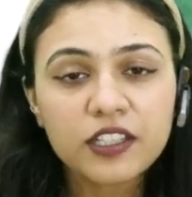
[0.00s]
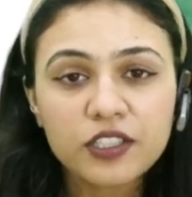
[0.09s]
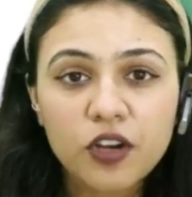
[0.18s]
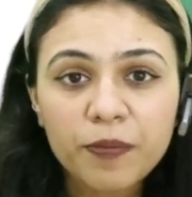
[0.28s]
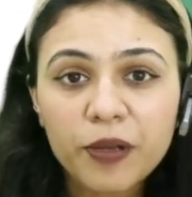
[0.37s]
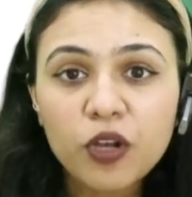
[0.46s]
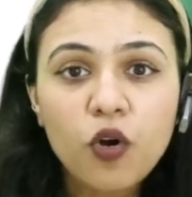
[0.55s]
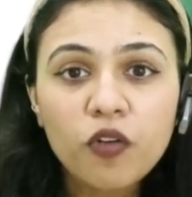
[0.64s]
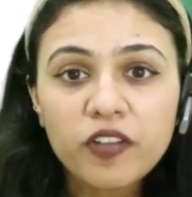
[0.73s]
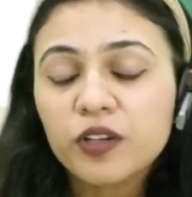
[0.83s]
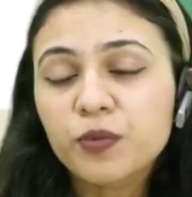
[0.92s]
topic
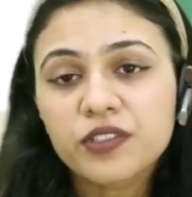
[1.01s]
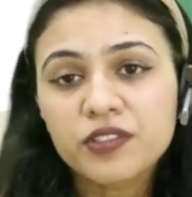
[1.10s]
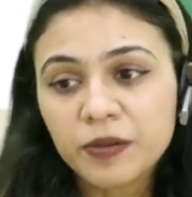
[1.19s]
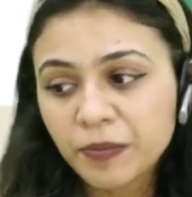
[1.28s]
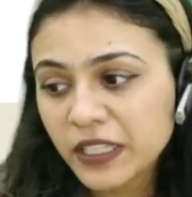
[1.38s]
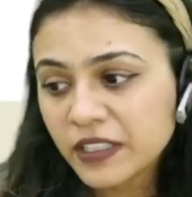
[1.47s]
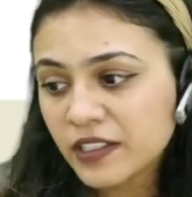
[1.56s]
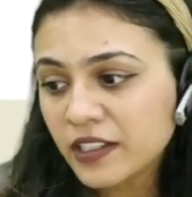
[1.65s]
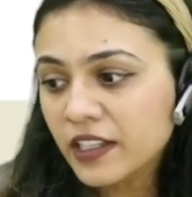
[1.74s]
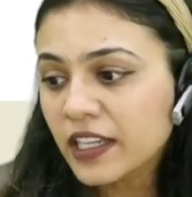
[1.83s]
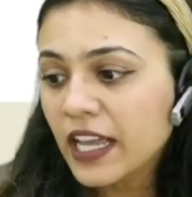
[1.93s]
COVID was
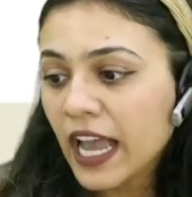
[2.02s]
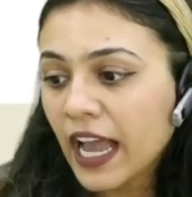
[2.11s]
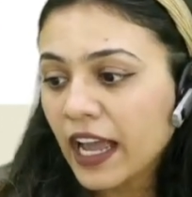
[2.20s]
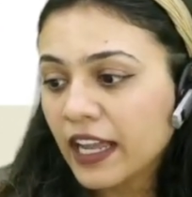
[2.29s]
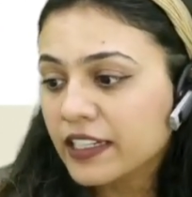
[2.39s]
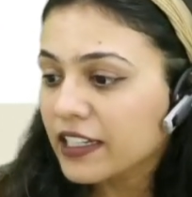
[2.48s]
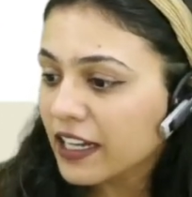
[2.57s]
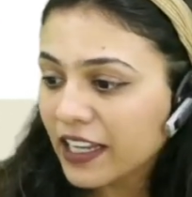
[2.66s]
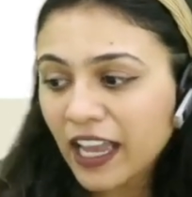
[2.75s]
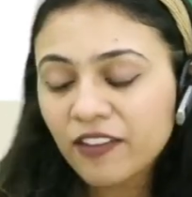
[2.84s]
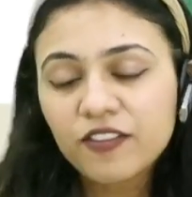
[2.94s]
repeated, and
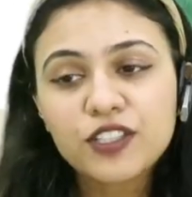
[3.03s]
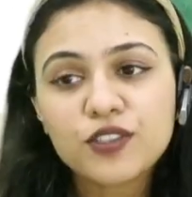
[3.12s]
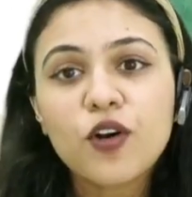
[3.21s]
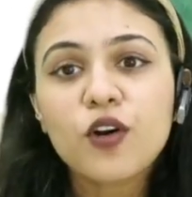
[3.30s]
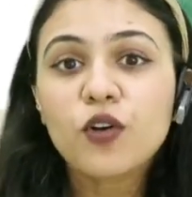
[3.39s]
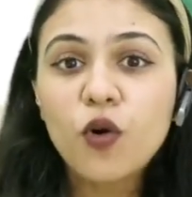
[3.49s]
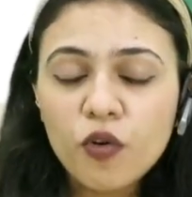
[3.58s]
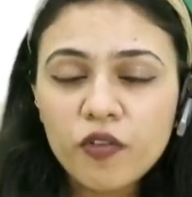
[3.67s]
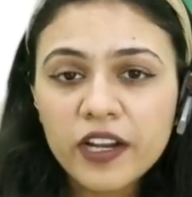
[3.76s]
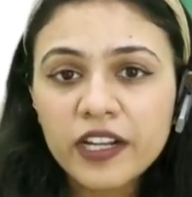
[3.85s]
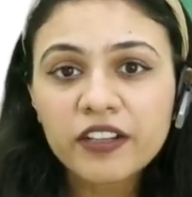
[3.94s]
again, we saw
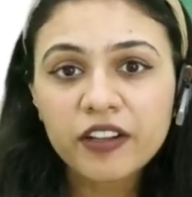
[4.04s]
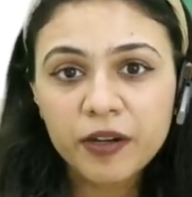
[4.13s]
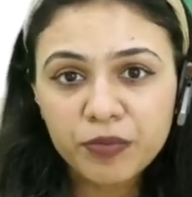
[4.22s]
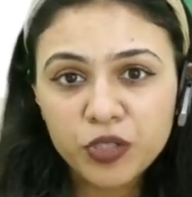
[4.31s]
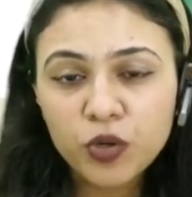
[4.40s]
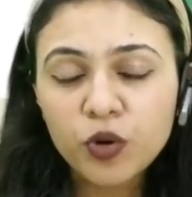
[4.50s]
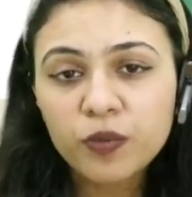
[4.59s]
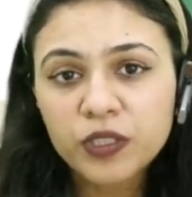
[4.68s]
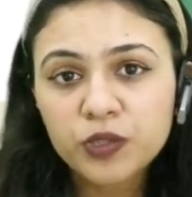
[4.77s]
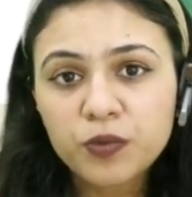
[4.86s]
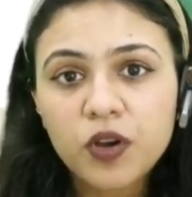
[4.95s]
COVID, crypto,
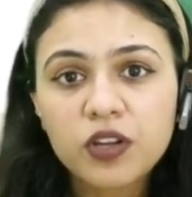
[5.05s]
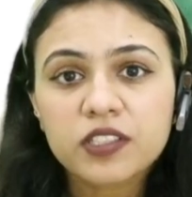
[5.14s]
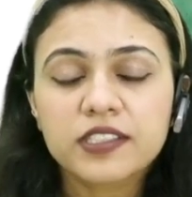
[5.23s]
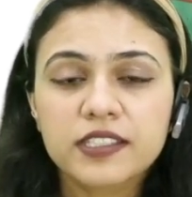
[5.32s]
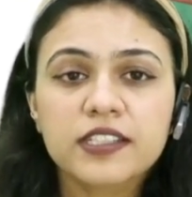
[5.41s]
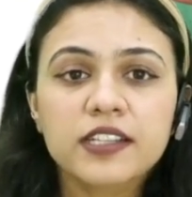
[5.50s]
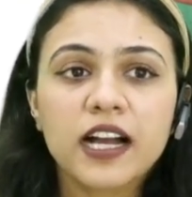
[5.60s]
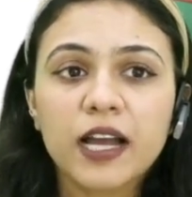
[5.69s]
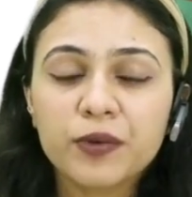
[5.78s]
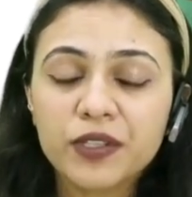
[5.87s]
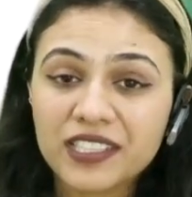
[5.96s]
which was,
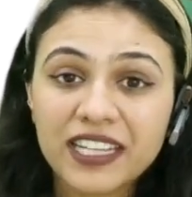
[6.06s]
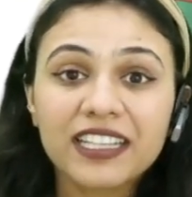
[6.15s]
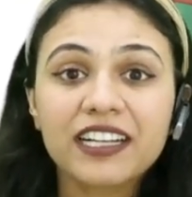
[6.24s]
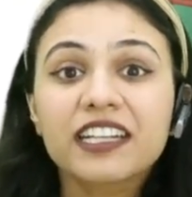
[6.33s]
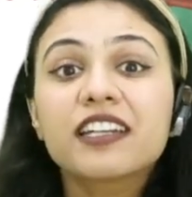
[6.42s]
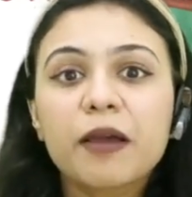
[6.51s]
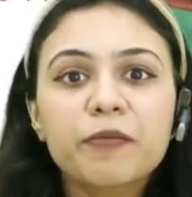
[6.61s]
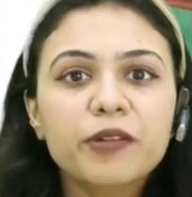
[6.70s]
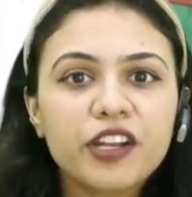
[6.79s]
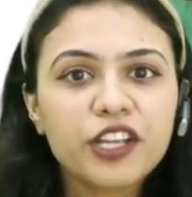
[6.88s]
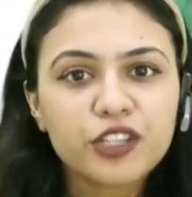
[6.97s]
I would say, the
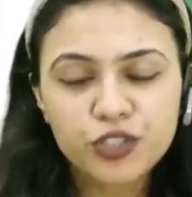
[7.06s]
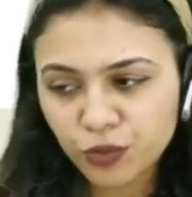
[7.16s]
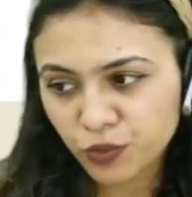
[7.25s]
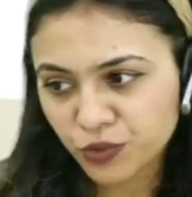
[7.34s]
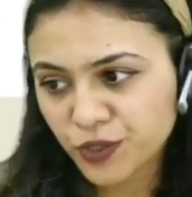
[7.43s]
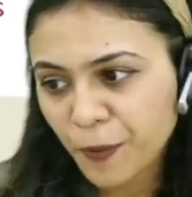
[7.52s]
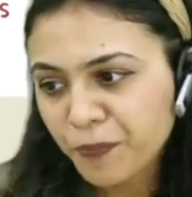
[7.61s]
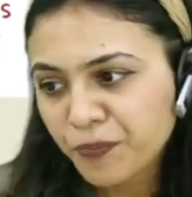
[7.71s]
contemporary issues.